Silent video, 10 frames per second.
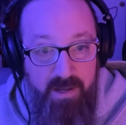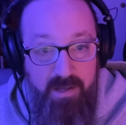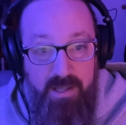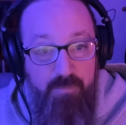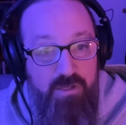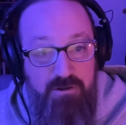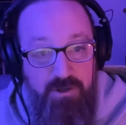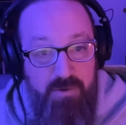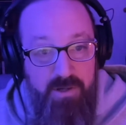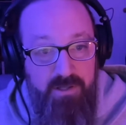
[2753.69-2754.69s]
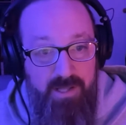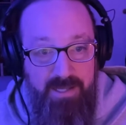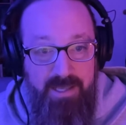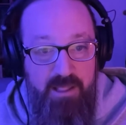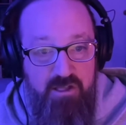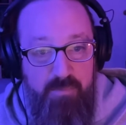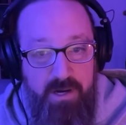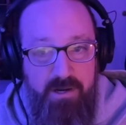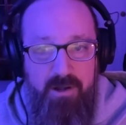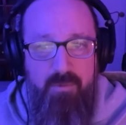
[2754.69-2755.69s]
And he wasn't doing it to like get
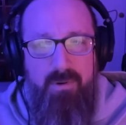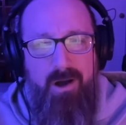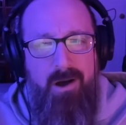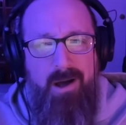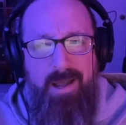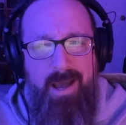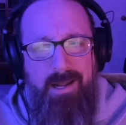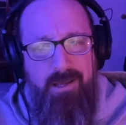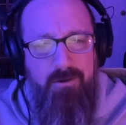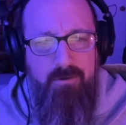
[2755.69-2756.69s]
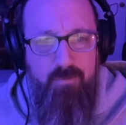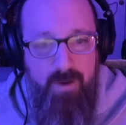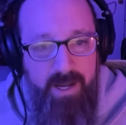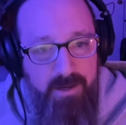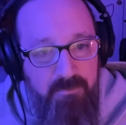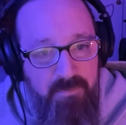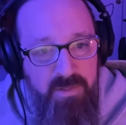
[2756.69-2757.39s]
somebody to go, ah, Eddie, you're great.